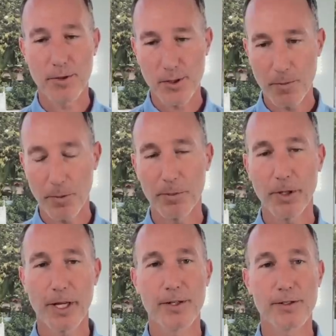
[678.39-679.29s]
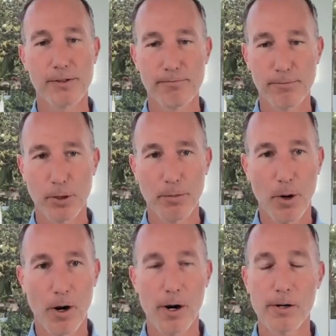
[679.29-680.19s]
Simple place, little
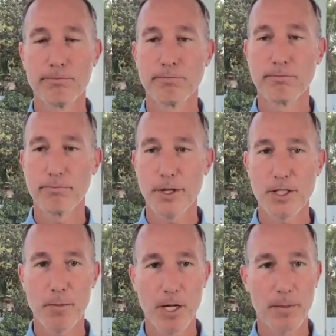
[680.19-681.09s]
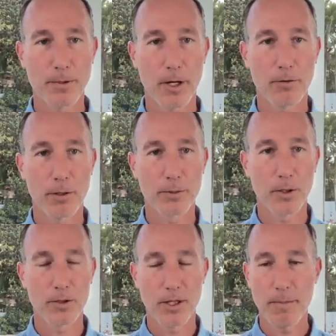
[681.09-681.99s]
bar, place to meet up, talk
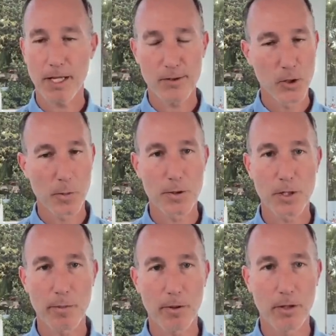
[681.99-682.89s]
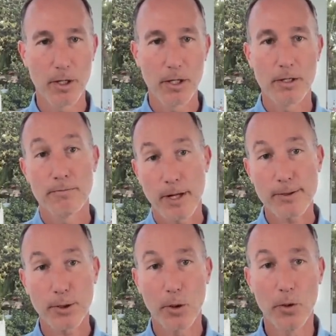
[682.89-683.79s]
crypto, and make it super simple.
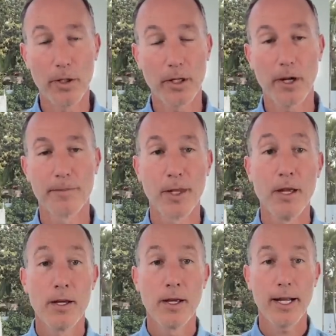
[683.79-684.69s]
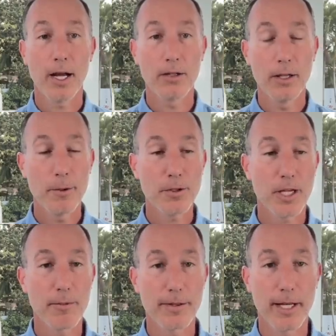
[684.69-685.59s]
That's the goal anyhow. Anyhow, let me just think
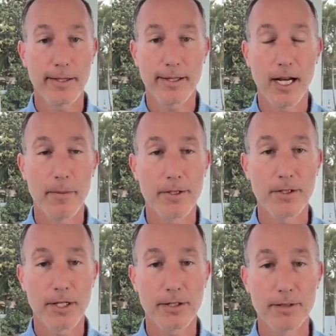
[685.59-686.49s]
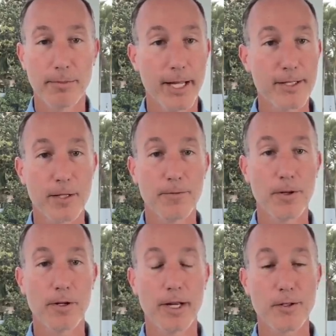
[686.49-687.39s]
about that in the comments section, but that's it for
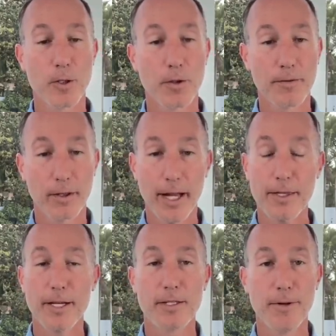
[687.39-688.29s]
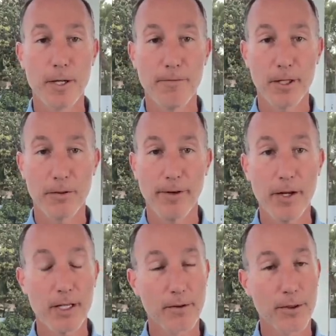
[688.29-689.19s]
today. So if you liked today's video, found a little
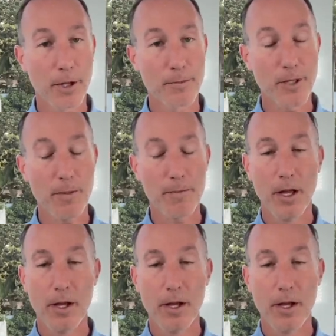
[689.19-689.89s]
value, give it a thumbs up.